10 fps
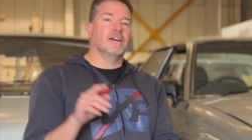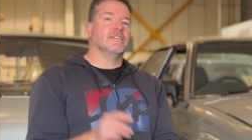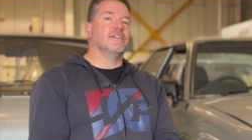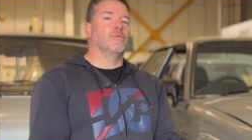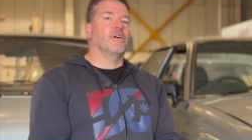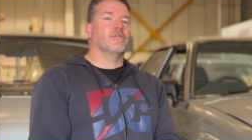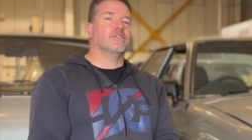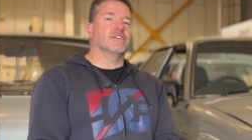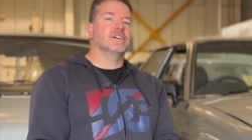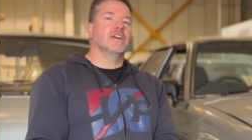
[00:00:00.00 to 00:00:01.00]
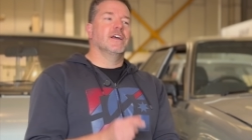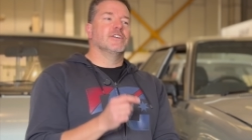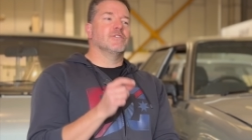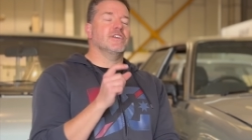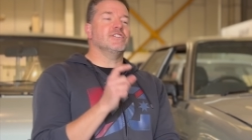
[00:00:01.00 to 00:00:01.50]
that you work for.
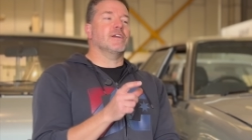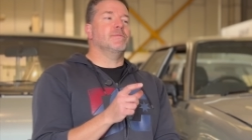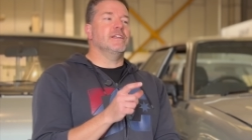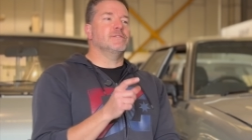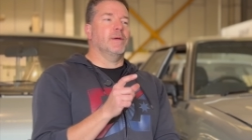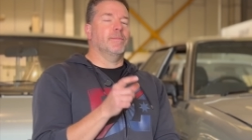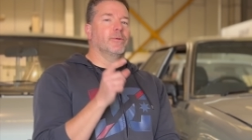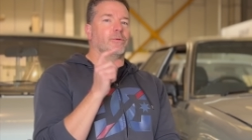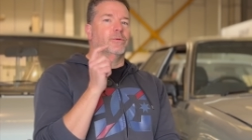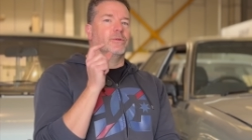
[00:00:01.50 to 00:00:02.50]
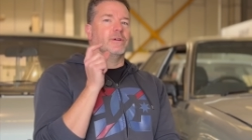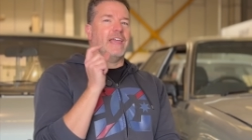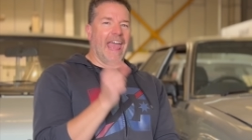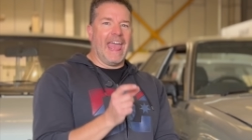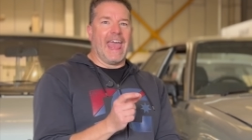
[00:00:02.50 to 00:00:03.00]
So I think Japanese people
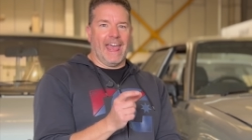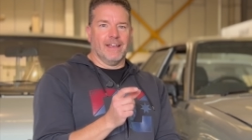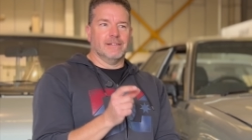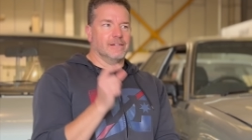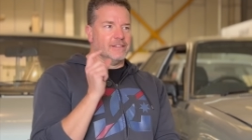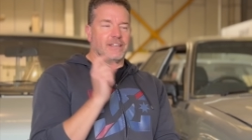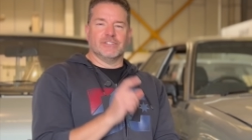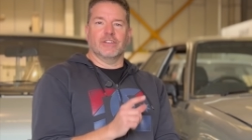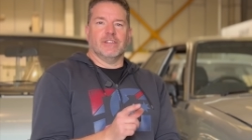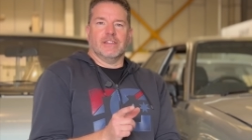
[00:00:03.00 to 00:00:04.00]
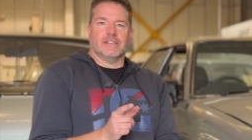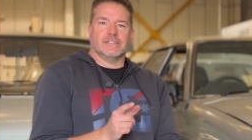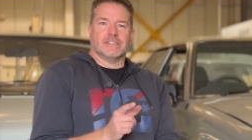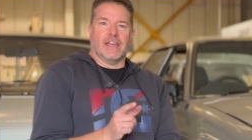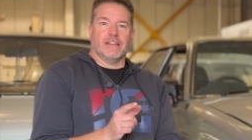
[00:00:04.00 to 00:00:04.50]
care. I think it's the only thing to
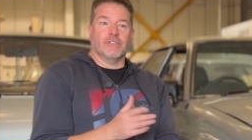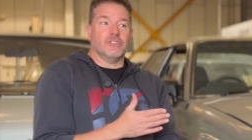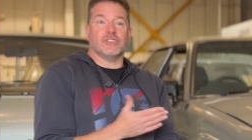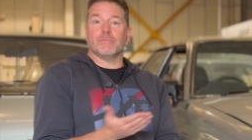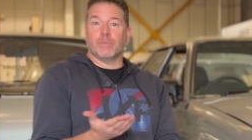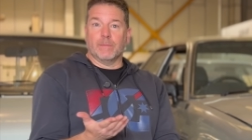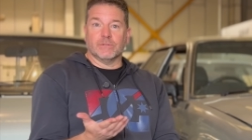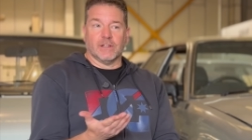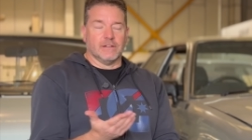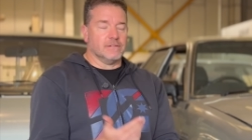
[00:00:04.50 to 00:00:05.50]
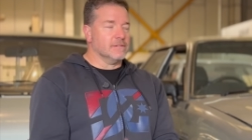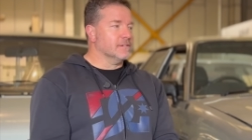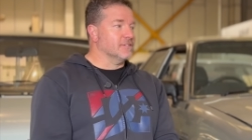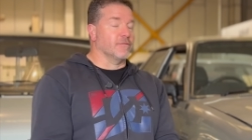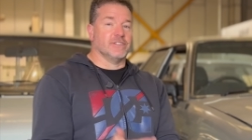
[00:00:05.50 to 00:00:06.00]
say. Not that German people don't,
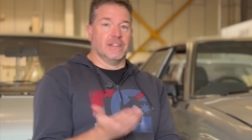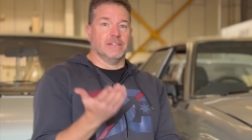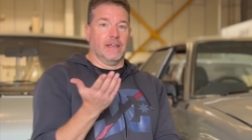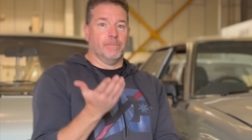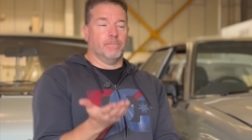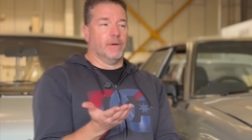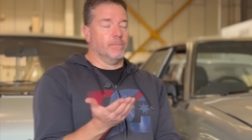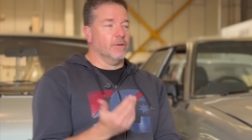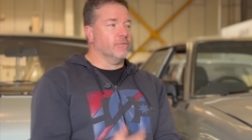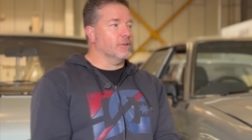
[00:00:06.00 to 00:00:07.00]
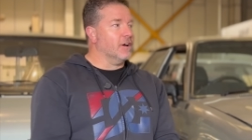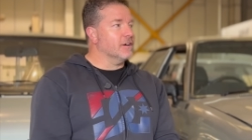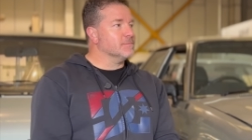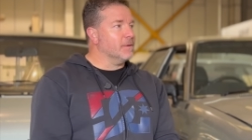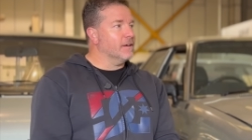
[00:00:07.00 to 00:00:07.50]
because obviously they build beautiful
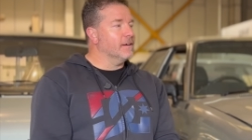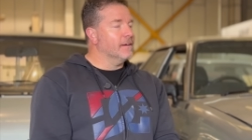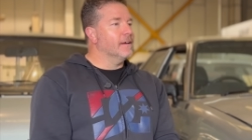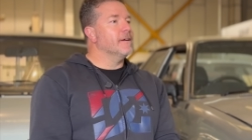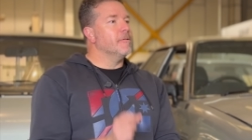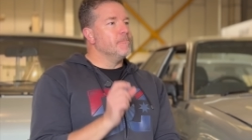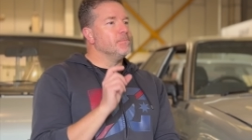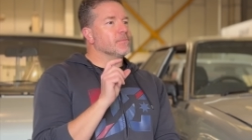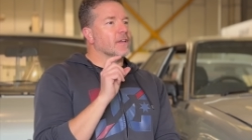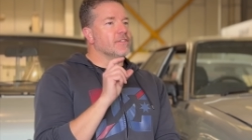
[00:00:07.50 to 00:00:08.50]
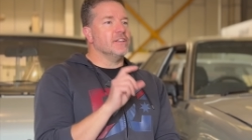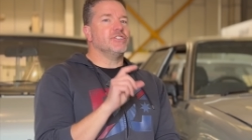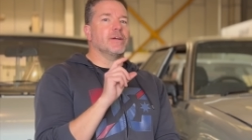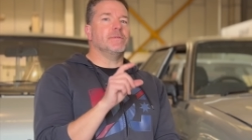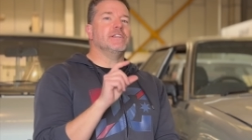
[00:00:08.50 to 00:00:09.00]
cars, but I think
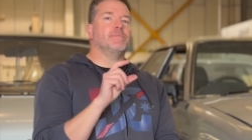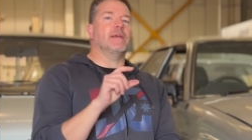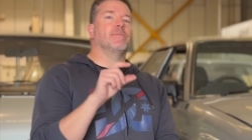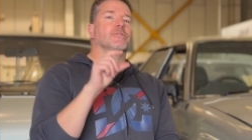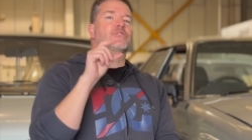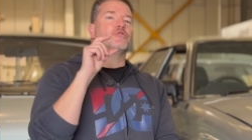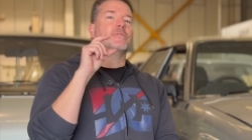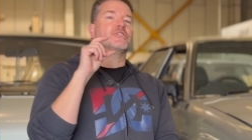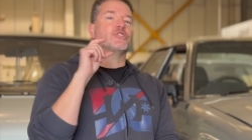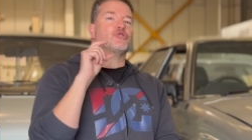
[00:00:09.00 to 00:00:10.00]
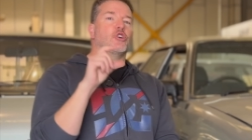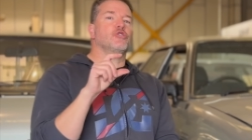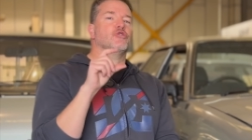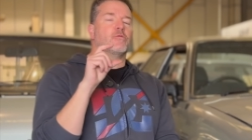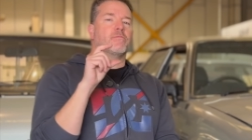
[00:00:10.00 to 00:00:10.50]
Japanese people, there's almost a
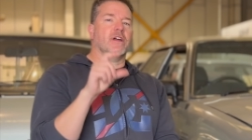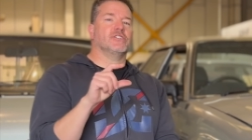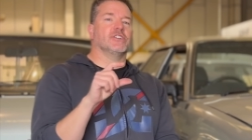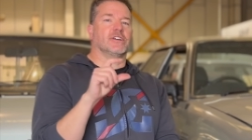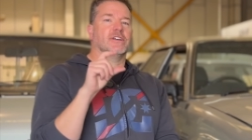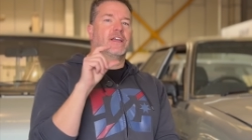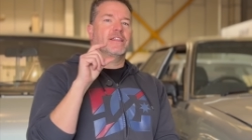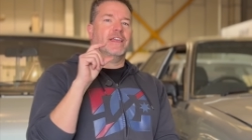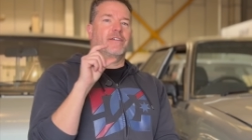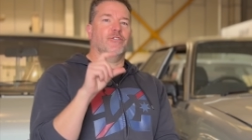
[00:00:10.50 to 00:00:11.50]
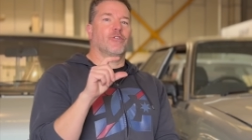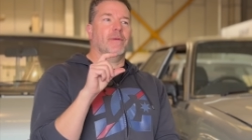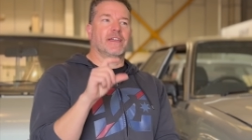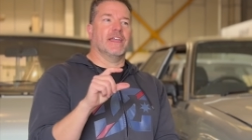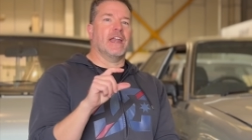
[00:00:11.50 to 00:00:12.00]
social pressure that if you're
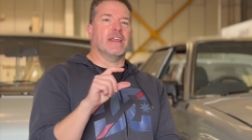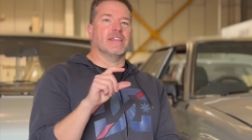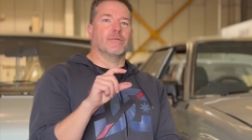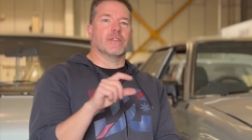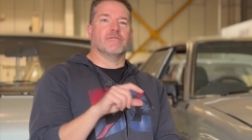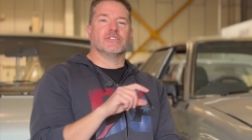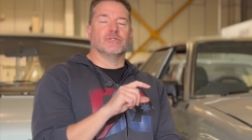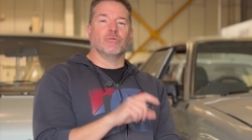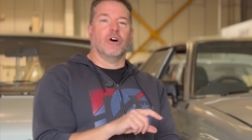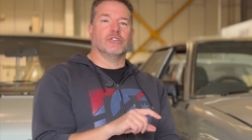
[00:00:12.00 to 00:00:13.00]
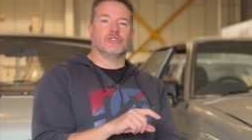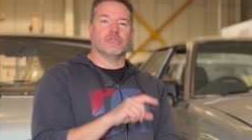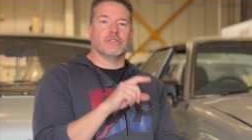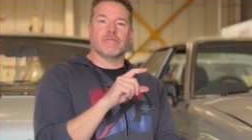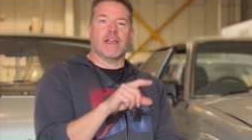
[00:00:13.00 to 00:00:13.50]
making anything, whether it's a watch
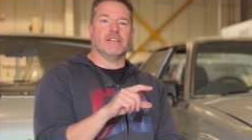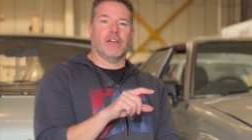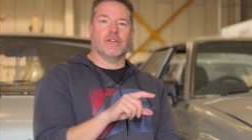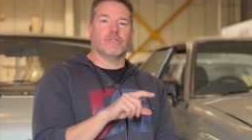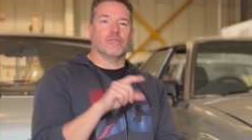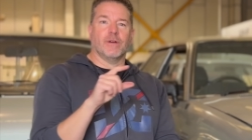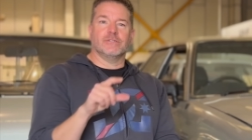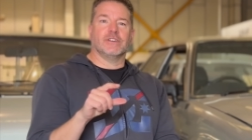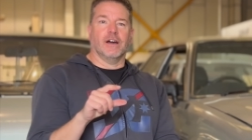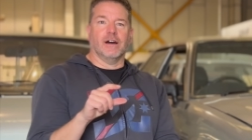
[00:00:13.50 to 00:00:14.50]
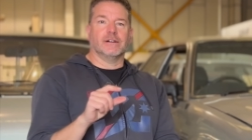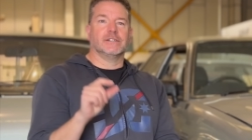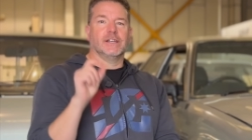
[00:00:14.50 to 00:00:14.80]
or a radio or a motor car,